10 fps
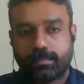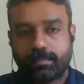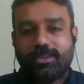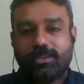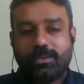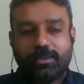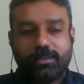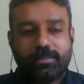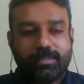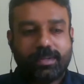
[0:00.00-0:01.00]

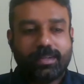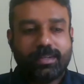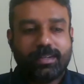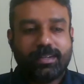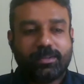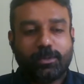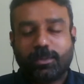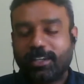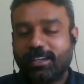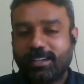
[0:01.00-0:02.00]
So good
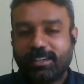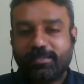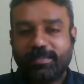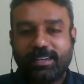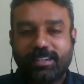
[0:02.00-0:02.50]
morning, Karan.